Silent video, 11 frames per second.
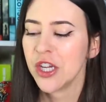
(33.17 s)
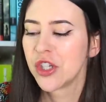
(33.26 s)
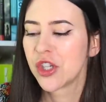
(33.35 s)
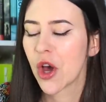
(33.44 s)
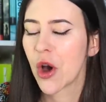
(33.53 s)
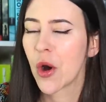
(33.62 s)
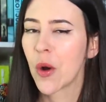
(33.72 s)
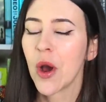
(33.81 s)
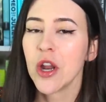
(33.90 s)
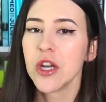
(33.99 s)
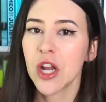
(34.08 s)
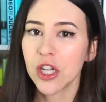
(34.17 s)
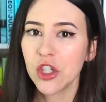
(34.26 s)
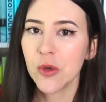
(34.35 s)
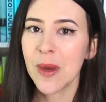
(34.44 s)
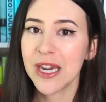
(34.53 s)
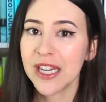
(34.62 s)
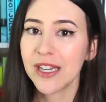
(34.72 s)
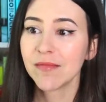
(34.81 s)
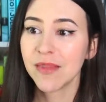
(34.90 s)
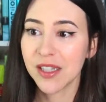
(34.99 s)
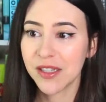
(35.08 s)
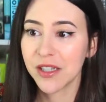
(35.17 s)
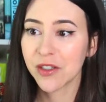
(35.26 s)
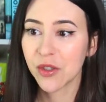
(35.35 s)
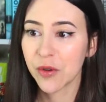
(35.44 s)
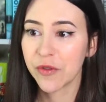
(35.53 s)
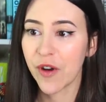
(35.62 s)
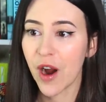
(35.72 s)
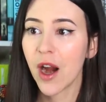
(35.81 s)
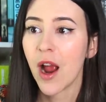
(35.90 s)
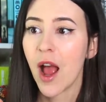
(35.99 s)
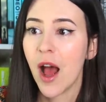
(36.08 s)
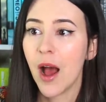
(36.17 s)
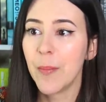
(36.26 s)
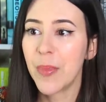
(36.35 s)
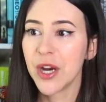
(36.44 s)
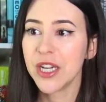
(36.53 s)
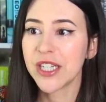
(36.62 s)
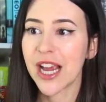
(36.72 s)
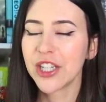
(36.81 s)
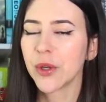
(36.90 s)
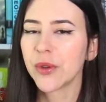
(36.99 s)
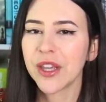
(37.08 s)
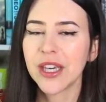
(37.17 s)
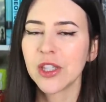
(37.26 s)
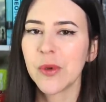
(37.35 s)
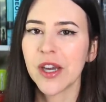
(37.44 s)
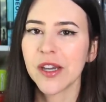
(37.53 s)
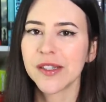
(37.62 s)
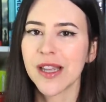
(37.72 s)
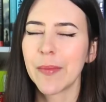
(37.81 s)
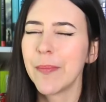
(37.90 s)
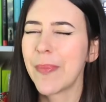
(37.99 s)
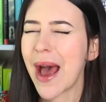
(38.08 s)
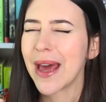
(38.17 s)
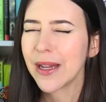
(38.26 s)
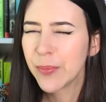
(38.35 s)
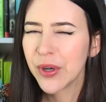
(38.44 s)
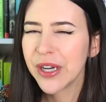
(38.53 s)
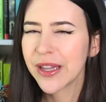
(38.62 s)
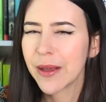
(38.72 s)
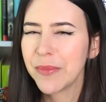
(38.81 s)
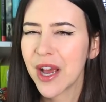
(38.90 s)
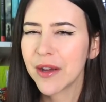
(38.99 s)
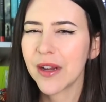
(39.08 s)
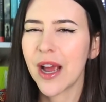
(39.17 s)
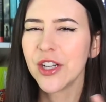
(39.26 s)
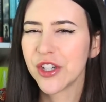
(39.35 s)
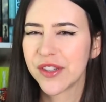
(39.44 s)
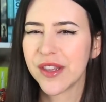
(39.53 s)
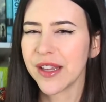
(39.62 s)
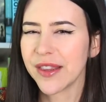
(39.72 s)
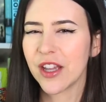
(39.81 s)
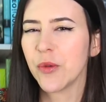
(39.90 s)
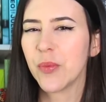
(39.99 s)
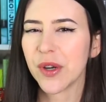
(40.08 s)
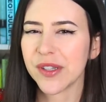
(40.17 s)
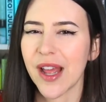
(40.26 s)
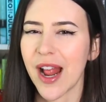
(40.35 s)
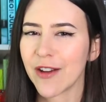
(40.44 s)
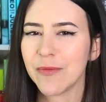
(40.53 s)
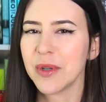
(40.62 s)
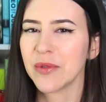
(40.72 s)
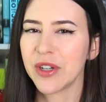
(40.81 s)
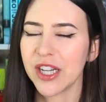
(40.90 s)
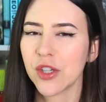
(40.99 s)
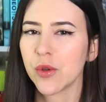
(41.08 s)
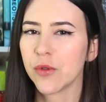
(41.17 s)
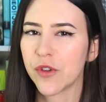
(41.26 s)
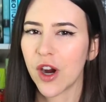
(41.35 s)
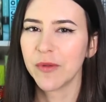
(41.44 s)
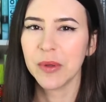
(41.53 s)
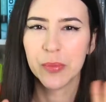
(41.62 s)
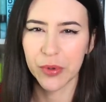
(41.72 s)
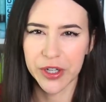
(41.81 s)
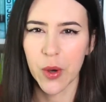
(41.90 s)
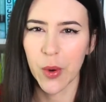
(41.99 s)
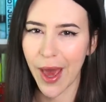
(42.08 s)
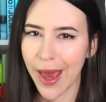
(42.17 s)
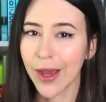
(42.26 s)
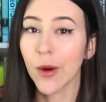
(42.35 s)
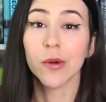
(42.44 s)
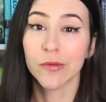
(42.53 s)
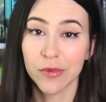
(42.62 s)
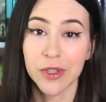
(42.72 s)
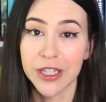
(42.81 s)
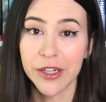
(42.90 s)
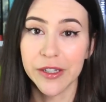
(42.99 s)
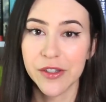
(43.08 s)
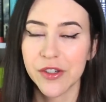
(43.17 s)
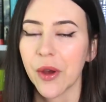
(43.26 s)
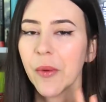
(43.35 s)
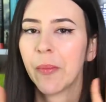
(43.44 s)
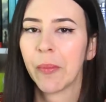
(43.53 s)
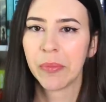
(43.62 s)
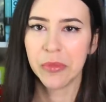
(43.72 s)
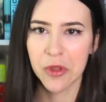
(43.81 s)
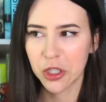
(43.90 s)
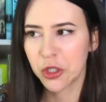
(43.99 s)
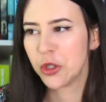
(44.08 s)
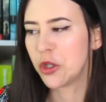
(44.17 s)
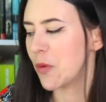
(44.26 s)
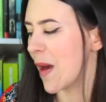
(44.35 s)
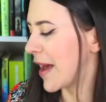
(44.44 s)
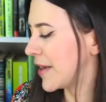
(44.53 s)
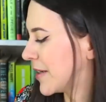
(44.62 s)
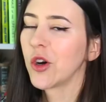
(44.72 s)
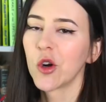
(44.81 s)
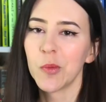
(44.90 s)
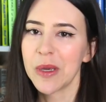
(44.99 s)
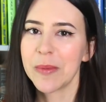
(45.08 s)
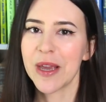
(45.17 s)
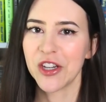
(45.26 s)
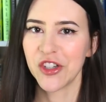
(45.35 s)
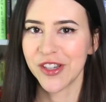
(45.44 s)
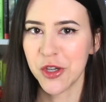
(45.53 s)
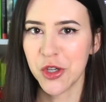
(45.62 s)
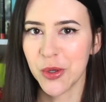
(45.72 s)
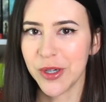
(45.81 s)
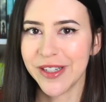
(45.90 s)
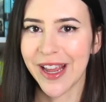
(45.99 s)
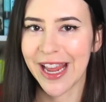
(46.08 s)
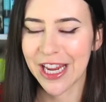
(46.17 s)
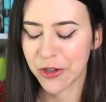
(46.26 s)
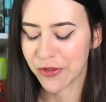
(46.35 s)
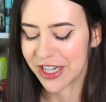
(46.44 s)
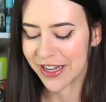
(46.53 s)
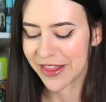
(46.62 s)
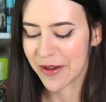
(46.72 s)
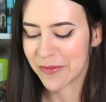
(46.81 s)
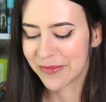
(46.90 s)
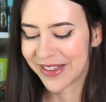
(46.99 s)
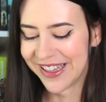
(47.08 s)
So not too many this year so far, but I don't think it's because I'm bad at putting them down. I just think that the books that I have been reading so far have been pretty okay or really good. So not too, too bad. Or maybe I just enjoyed, hate reading them.